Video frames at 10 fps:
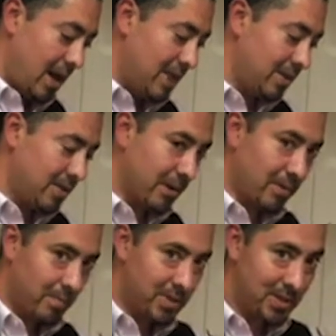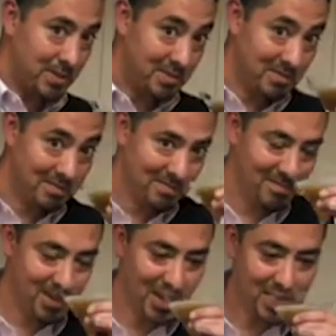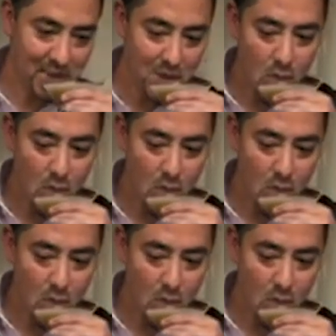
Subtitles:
and the three rums. Cheers.